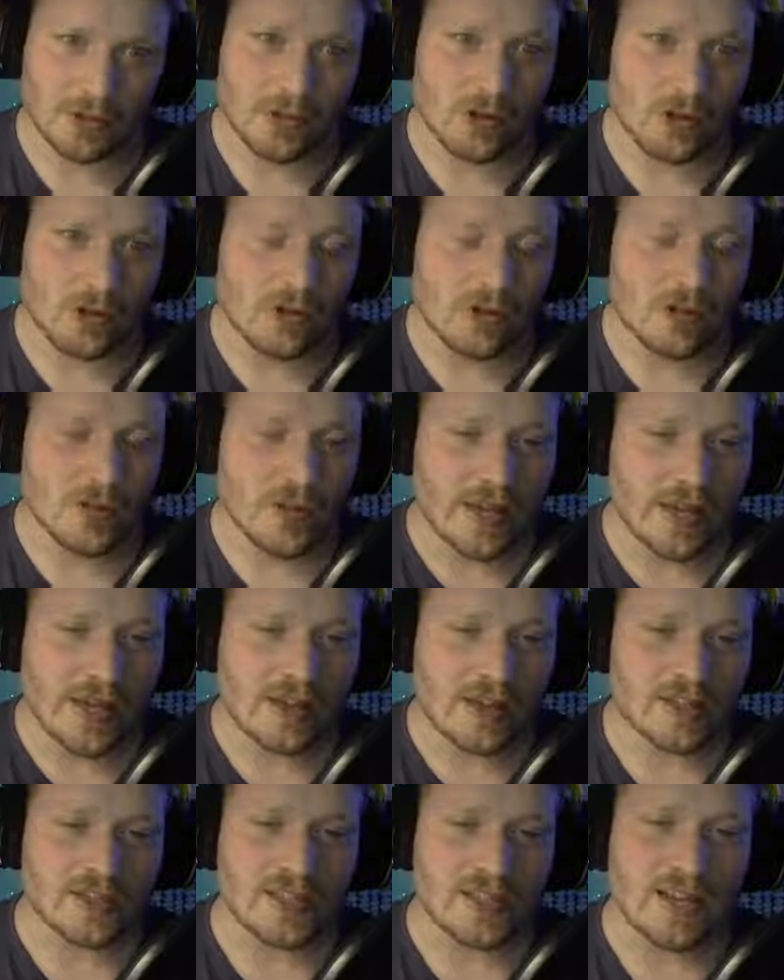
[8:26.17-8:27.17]
All the
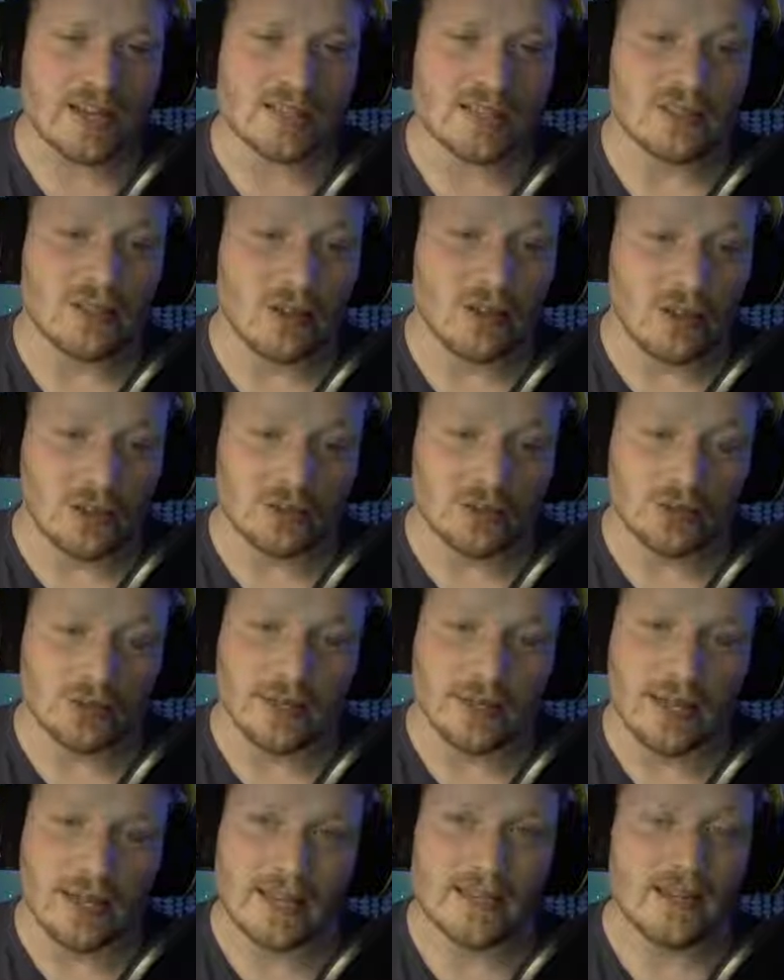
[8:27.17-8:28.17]
Chaos Knights, also
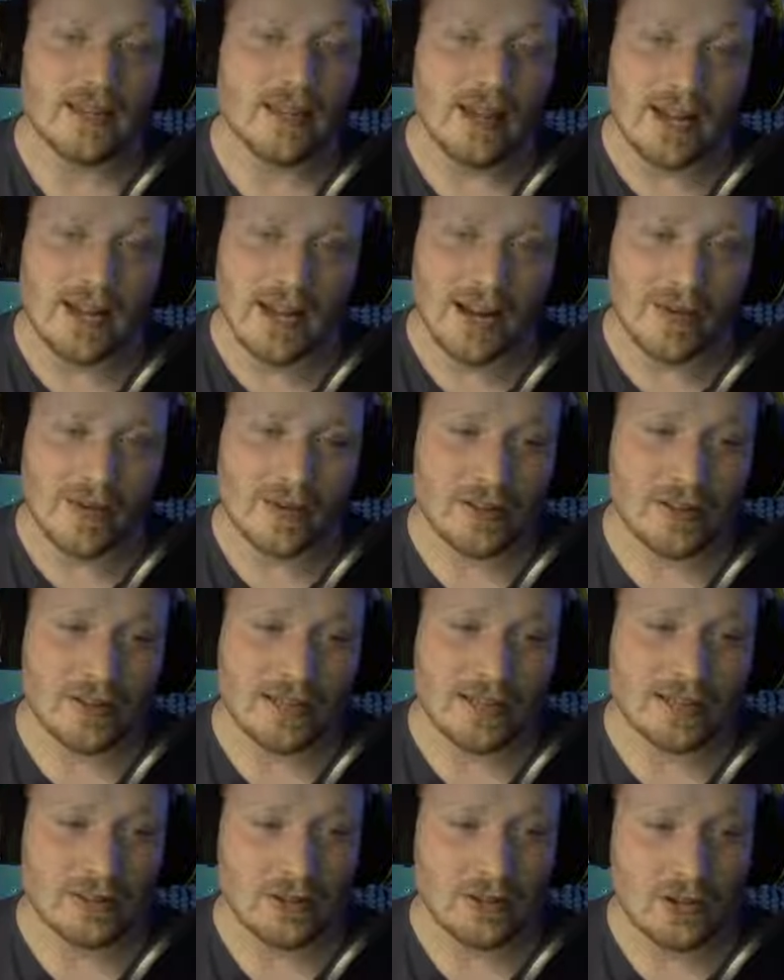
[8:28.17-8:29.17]
again, I really like
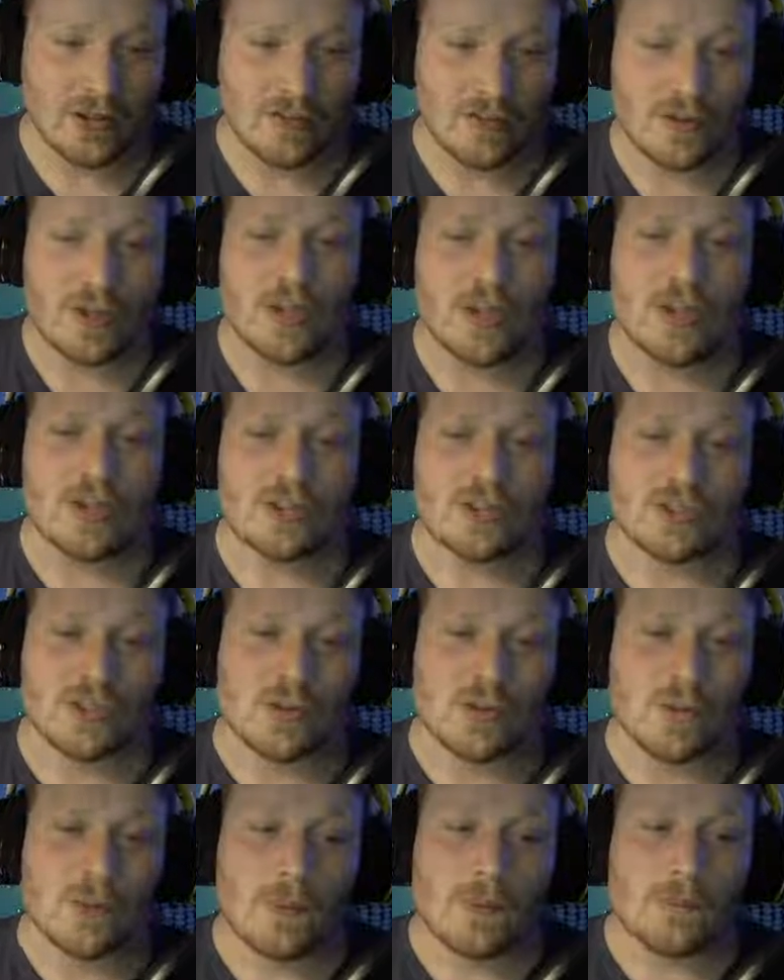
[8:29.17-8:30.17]
the look of,
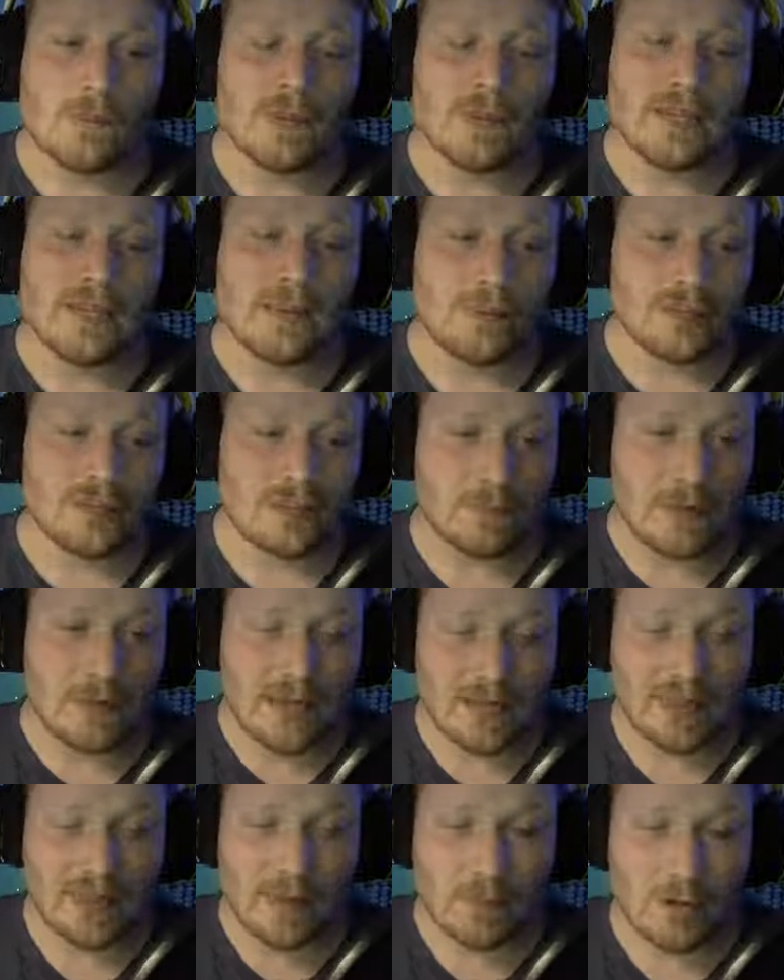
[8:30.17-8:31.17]
so being able to
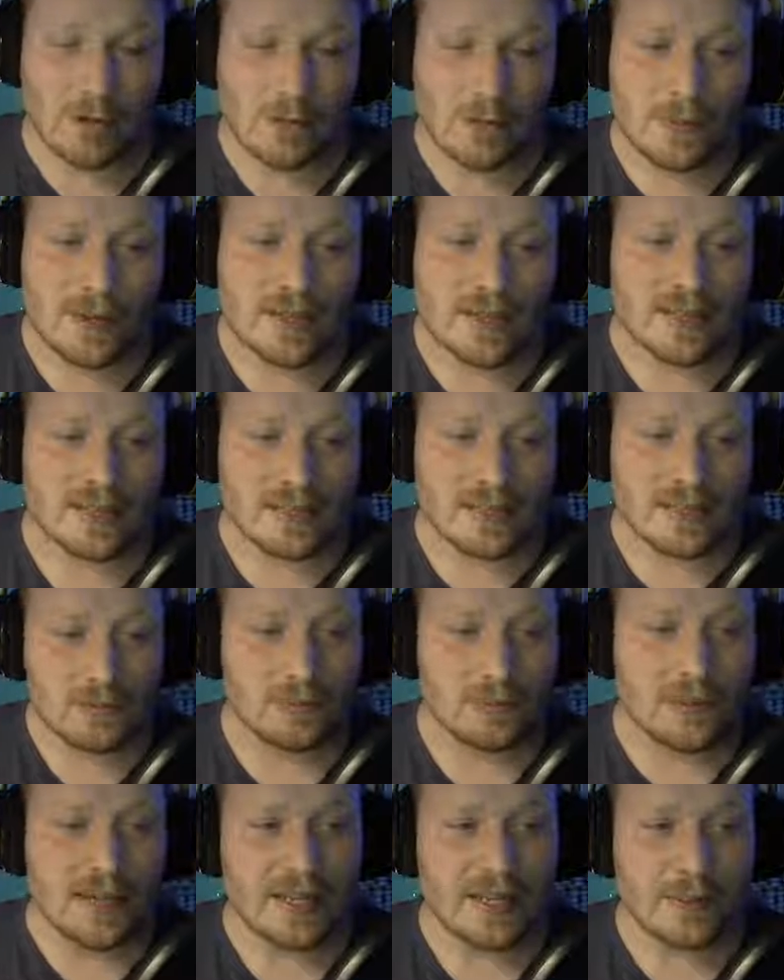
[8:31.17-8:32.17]
pick them up, still
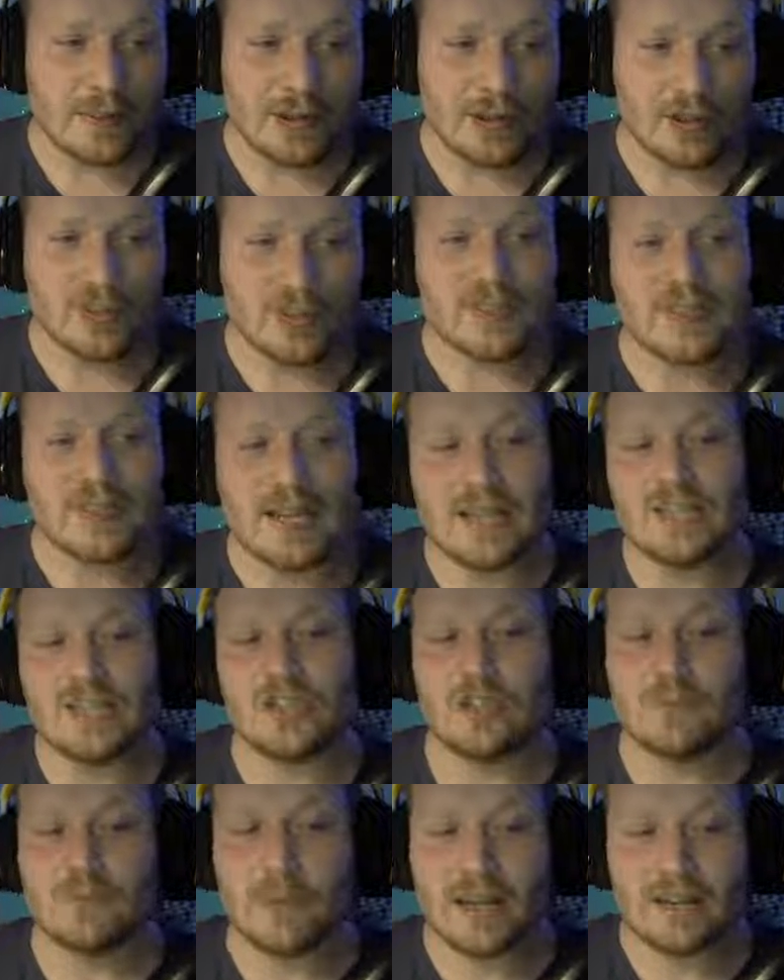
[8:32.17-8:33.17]
play them alongside
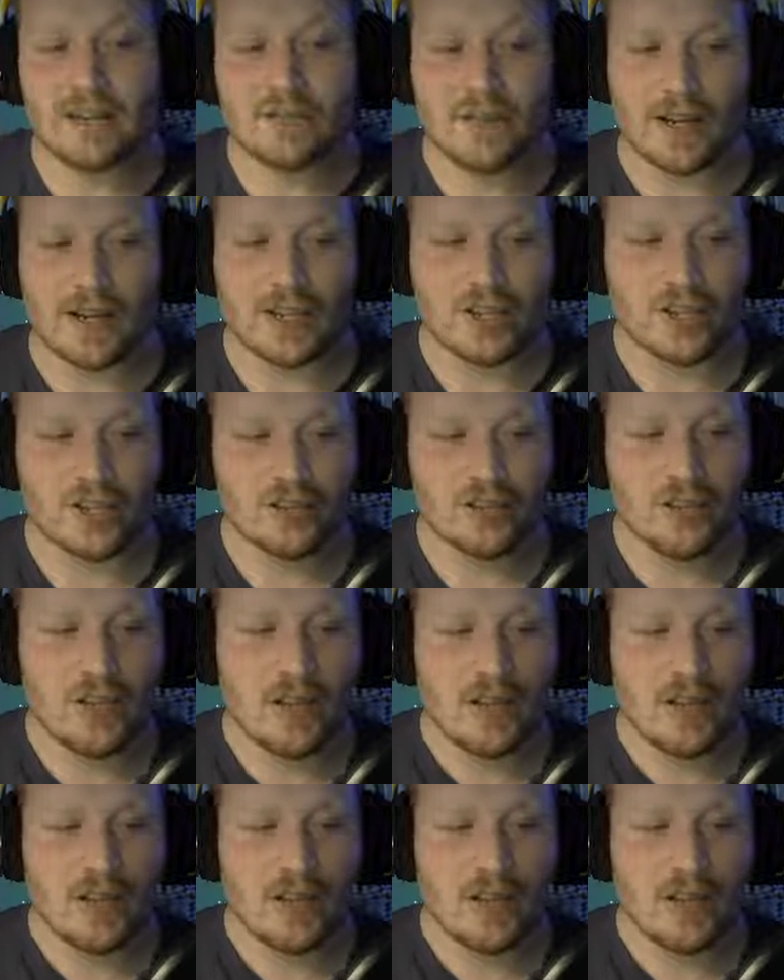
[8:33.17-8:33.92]
your main faction,